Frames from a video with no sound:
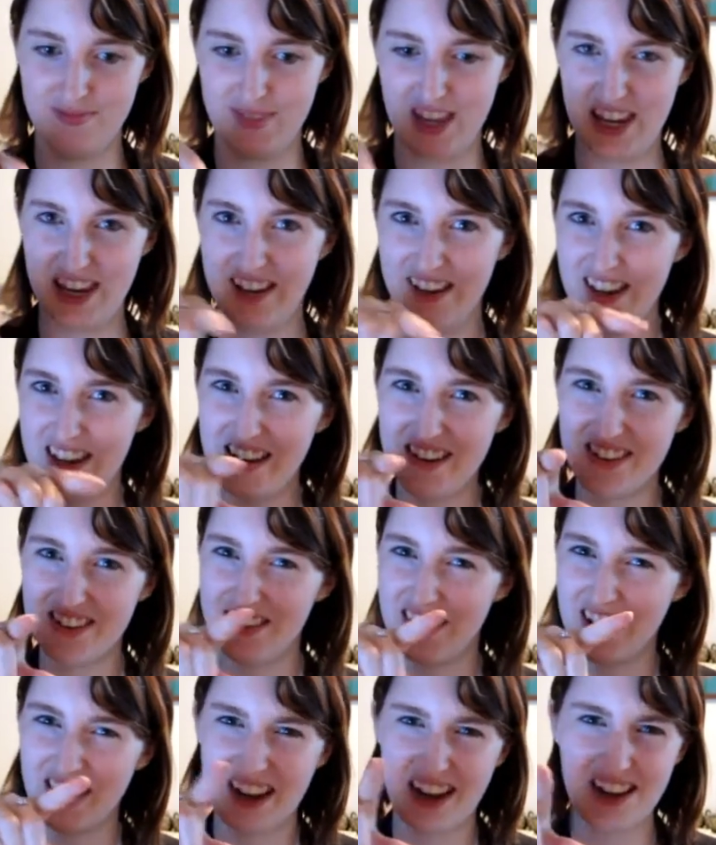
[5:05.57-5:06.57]
indent,
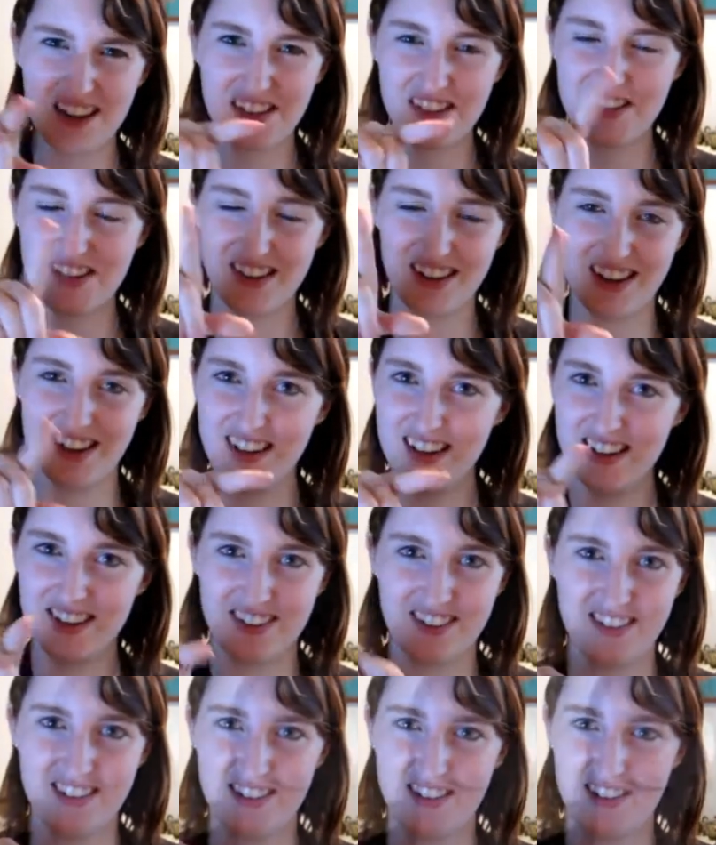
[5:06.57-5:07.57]
I guess, in
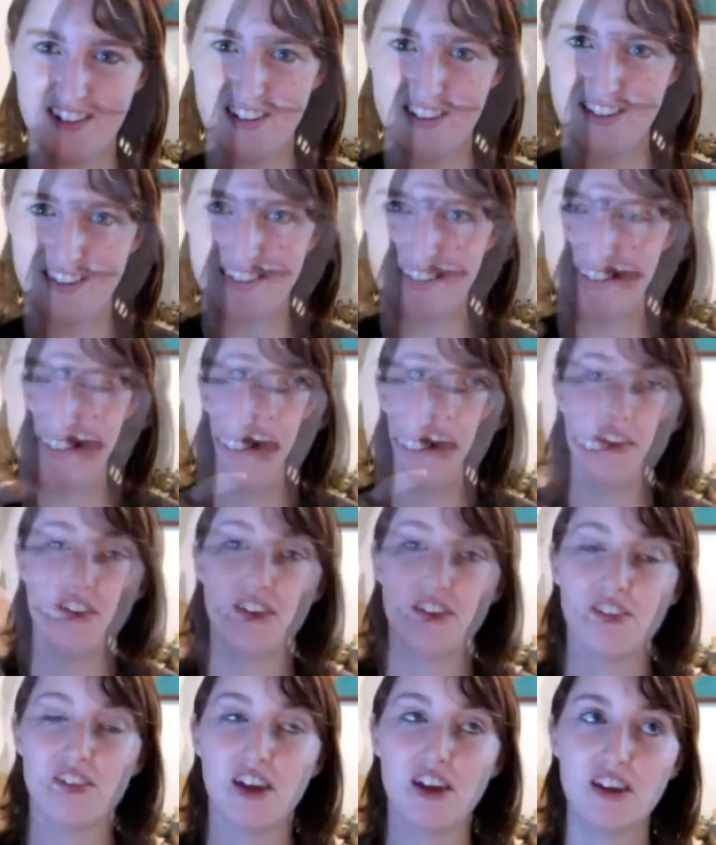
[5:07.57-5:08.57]
it. The
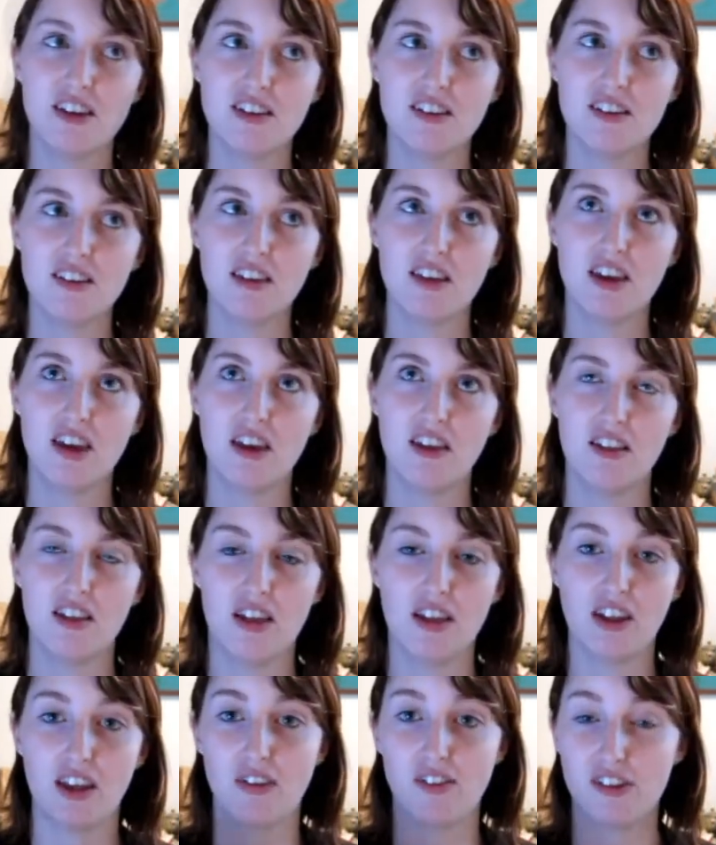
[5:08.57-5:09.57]
sun,
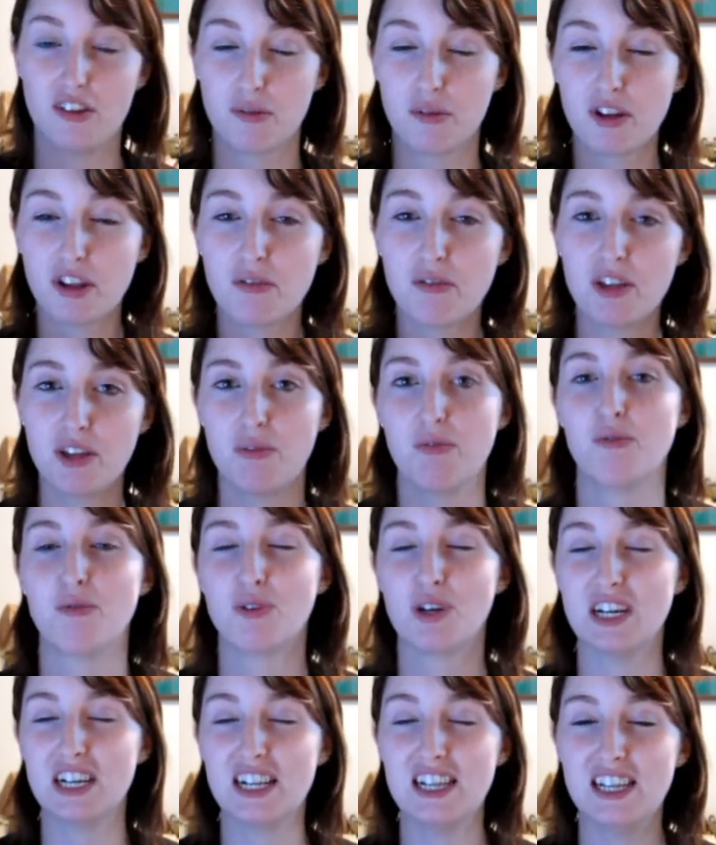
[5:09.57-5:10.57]
like if it's a really, really,
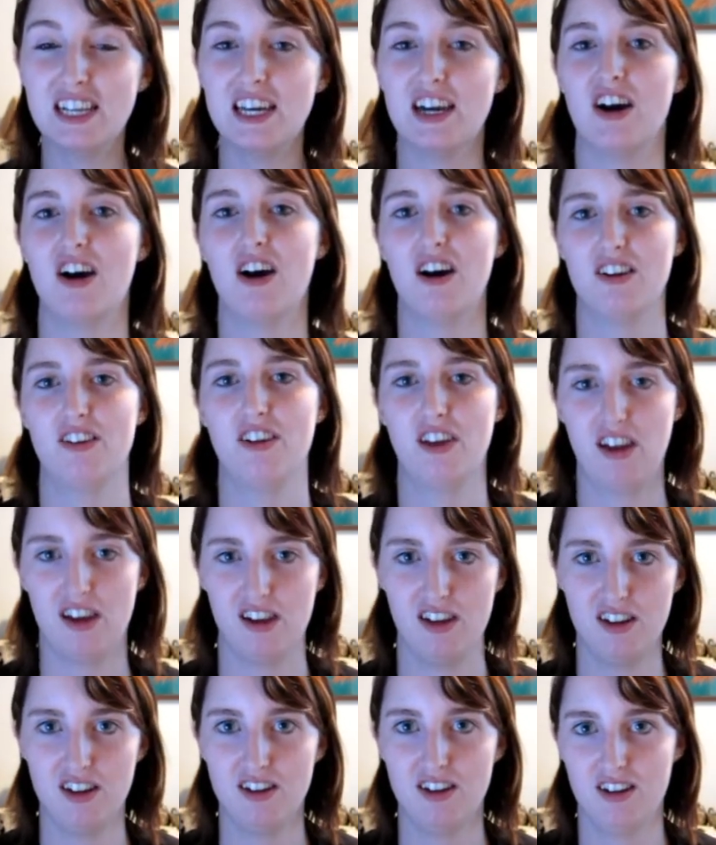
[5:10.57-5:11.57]
really hot
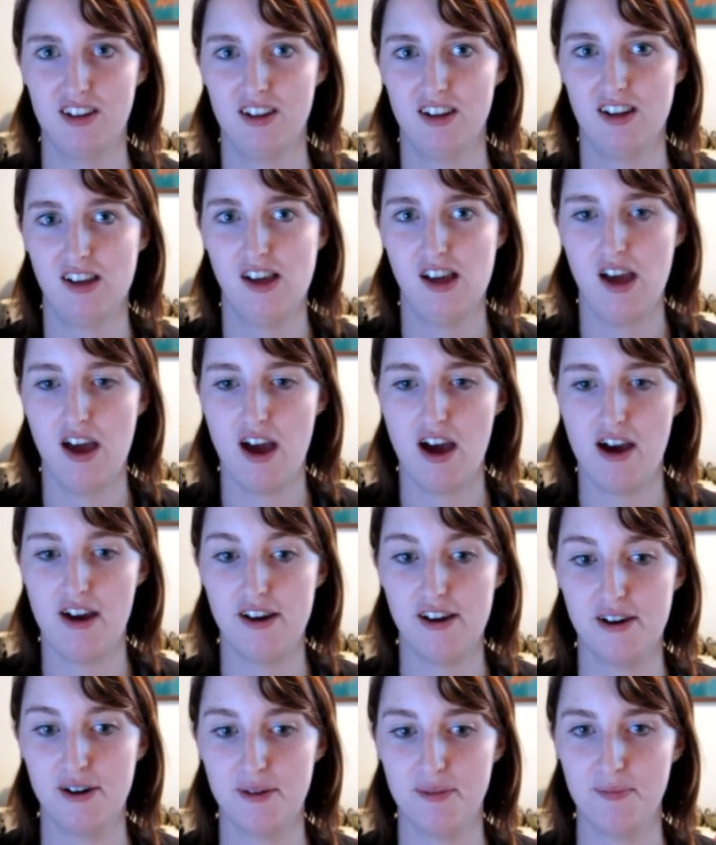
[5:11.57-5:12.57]
day,
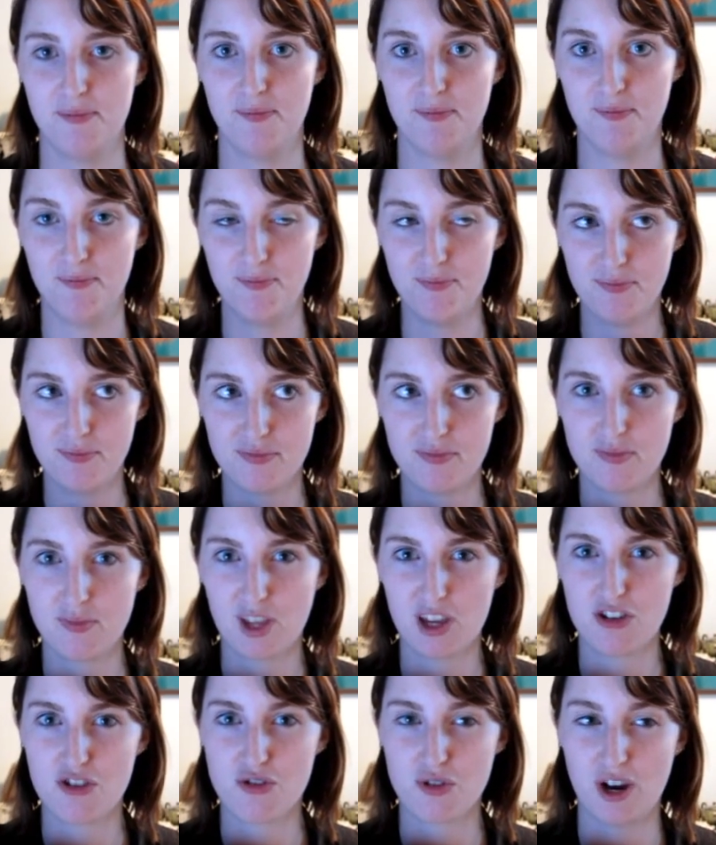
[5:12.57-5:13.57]

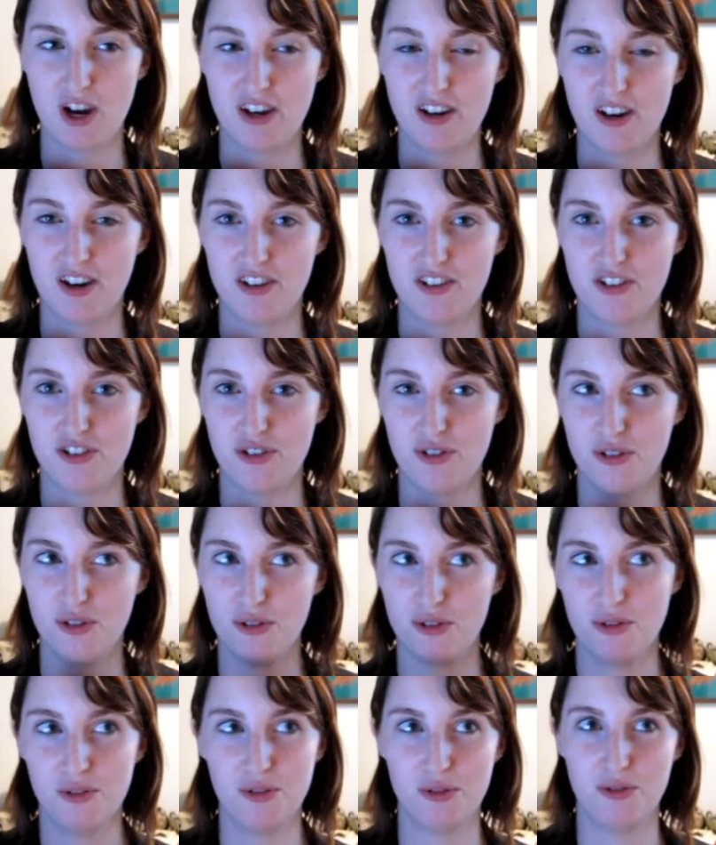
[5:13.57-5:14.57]
try not
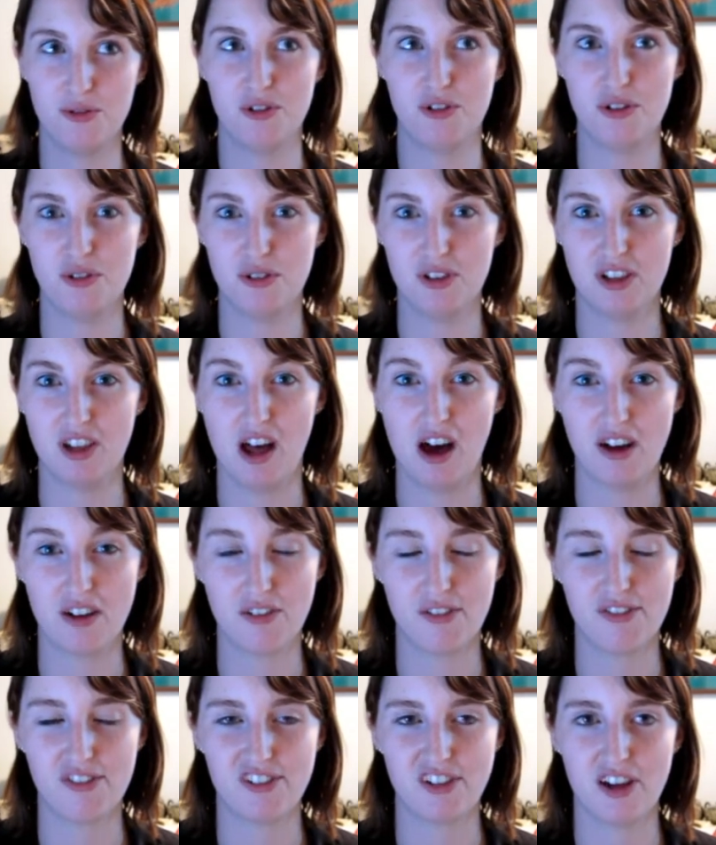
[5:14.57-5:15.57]
to do a lot
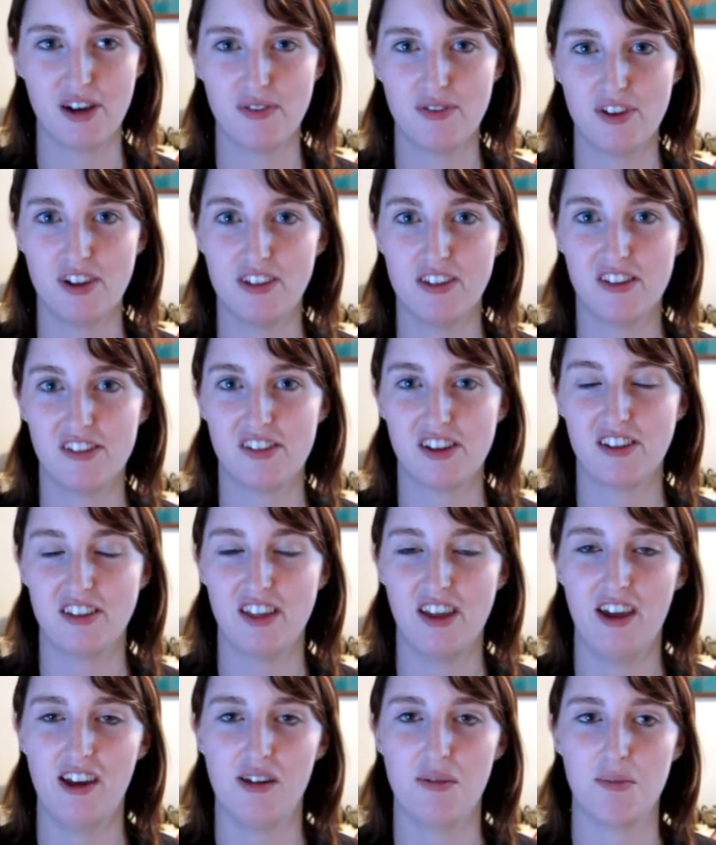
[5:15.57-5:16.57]
of stuff in the
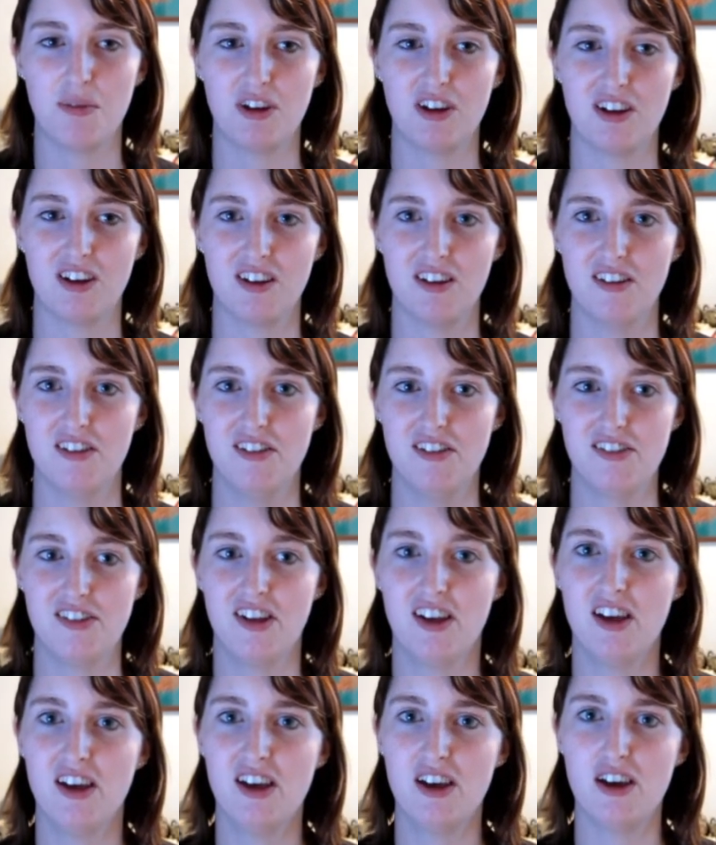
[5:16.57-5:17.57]
sunlight because
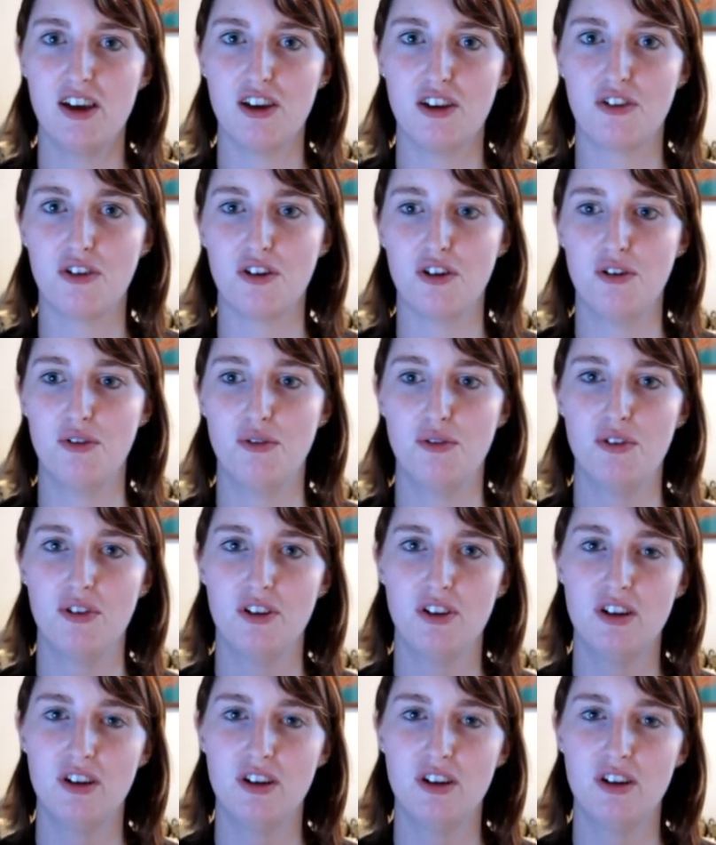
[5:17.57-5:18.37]
it could,